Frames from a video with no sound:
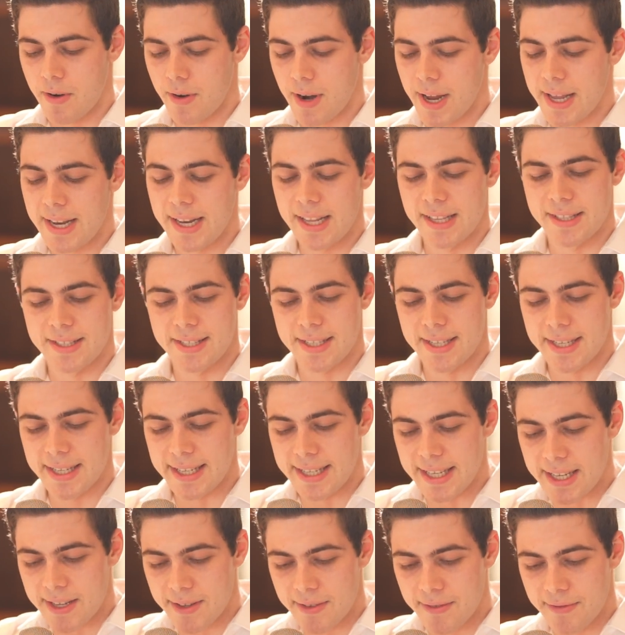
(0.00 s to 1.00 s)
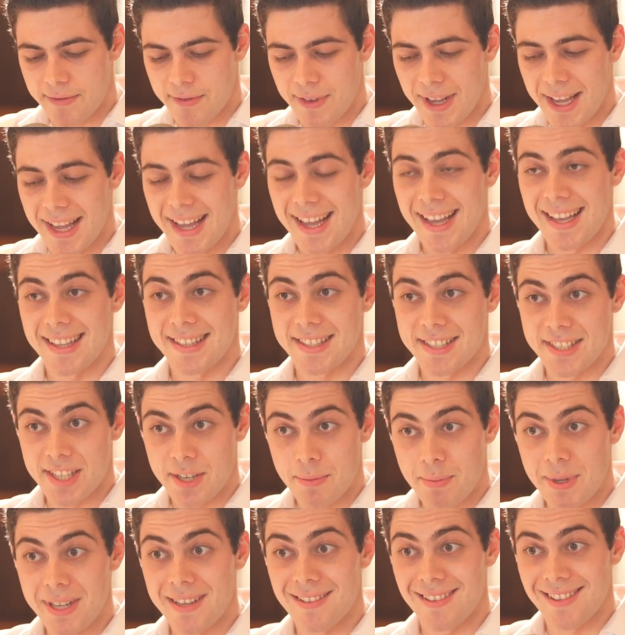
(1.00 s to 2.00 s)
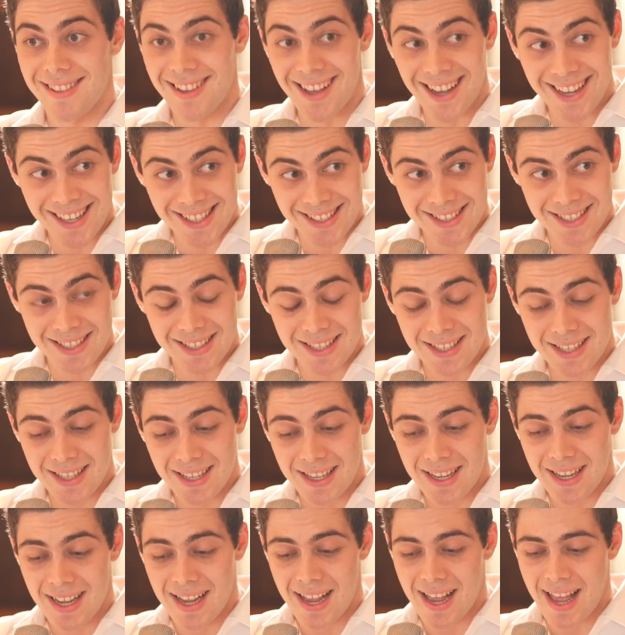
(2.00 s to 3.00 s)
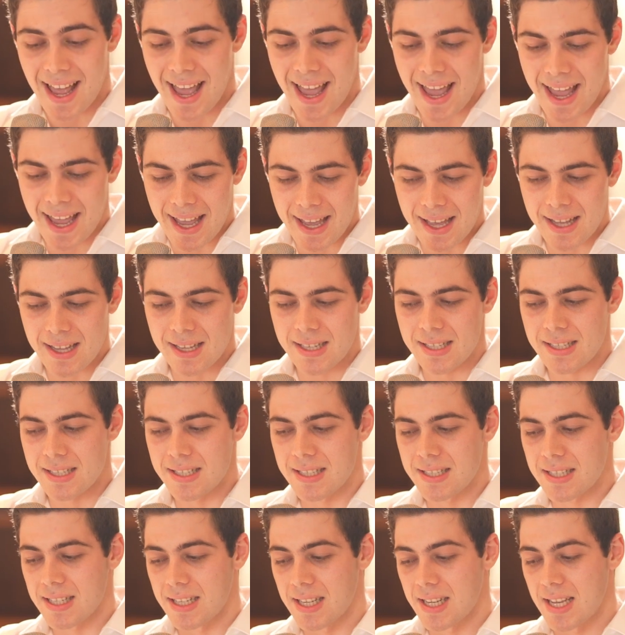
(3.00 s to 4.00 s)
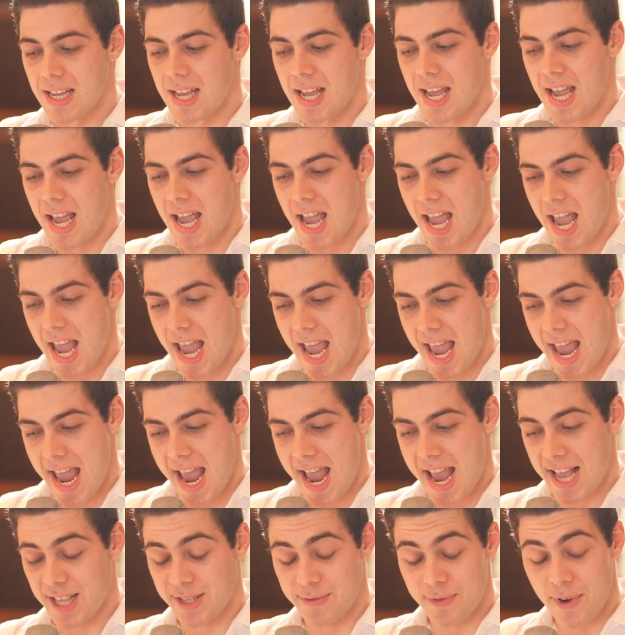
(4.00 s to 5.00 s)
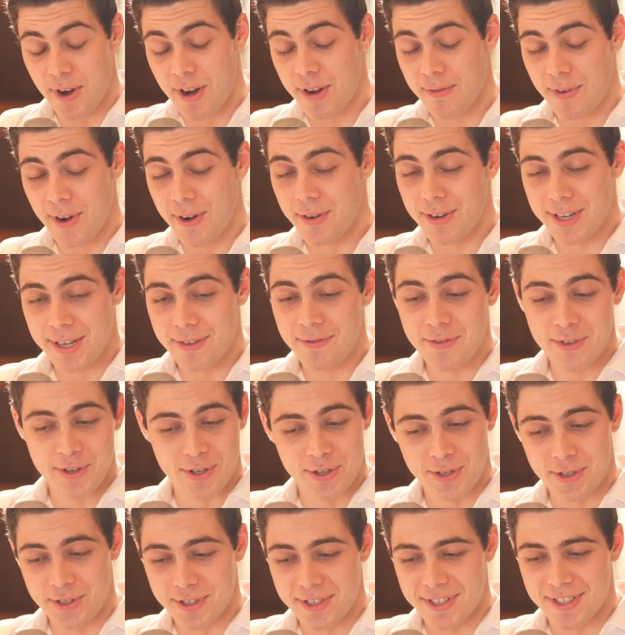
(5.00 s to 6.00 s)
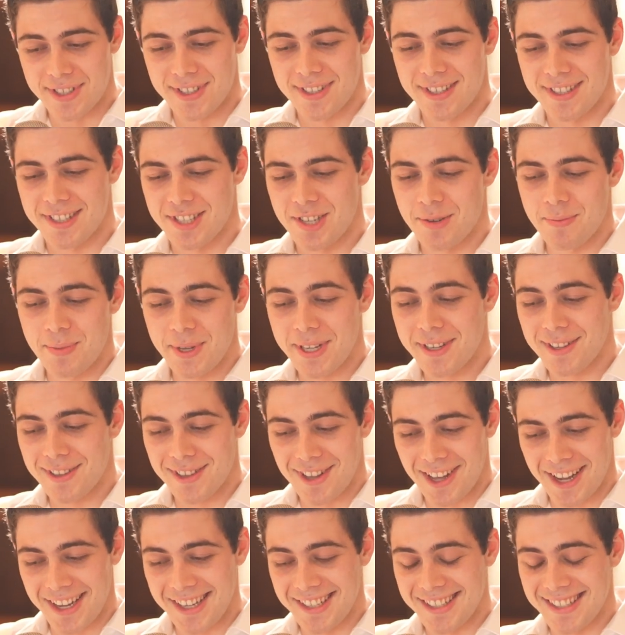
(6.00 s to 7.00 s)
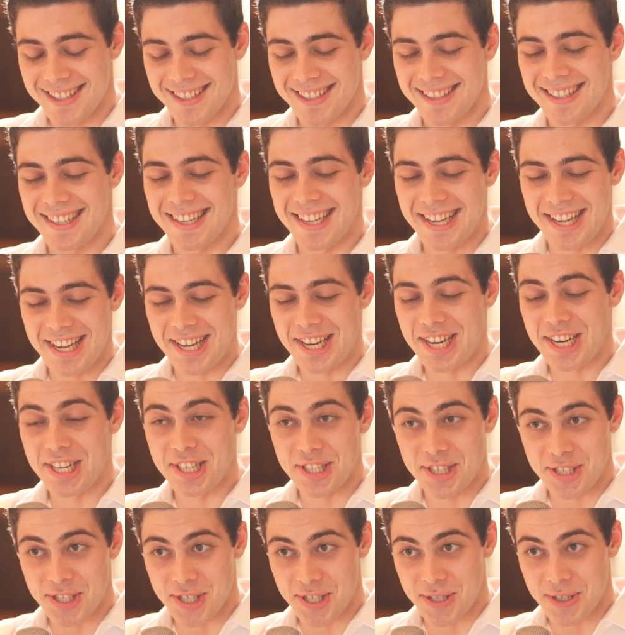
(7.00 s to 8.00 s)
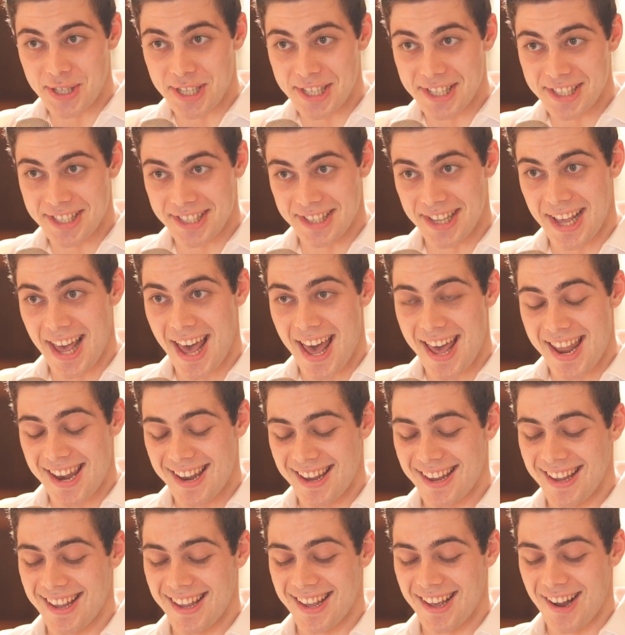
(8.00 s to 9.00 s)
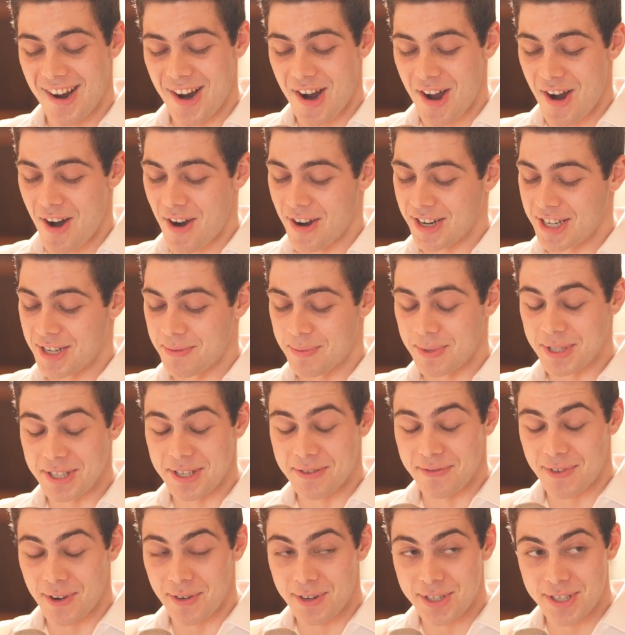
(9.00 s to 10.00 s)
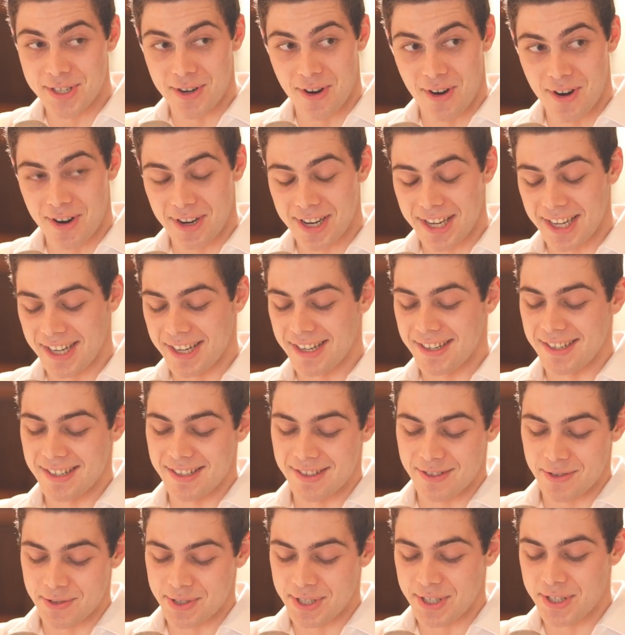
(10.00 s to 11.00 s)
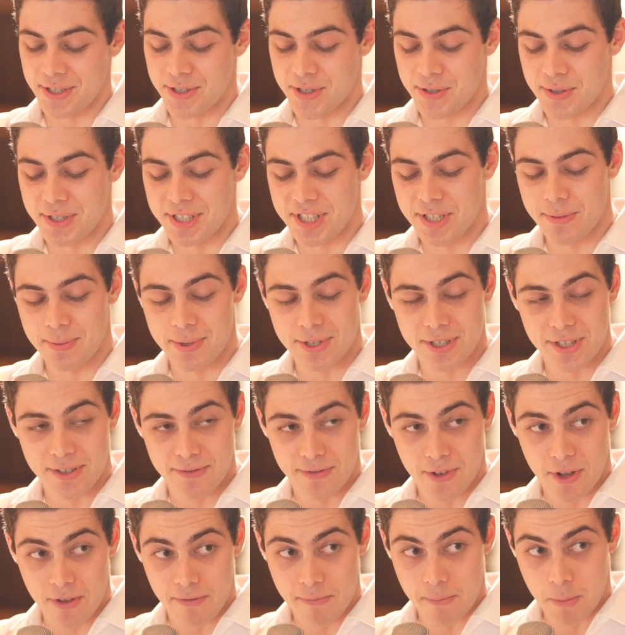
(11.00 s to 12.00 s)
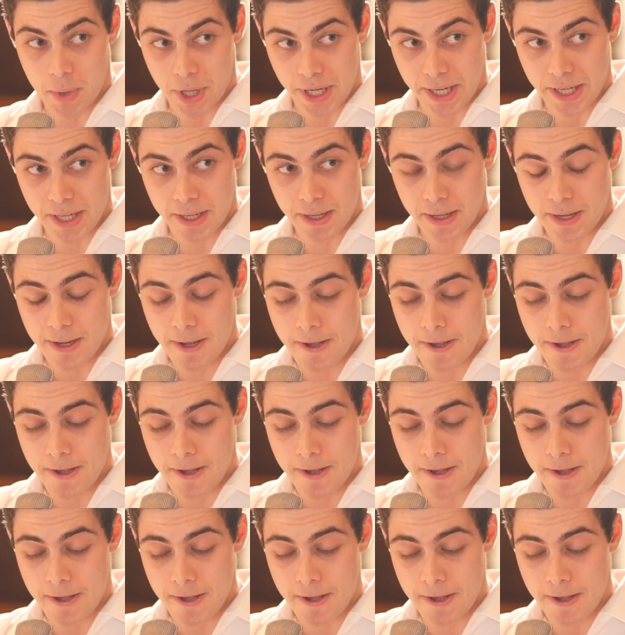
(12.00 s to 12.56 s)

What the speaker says: Right? It's to give, it's to be a light, and it's very, very difficult to be a light in industries that are typically very dark, and those industries typically involve money.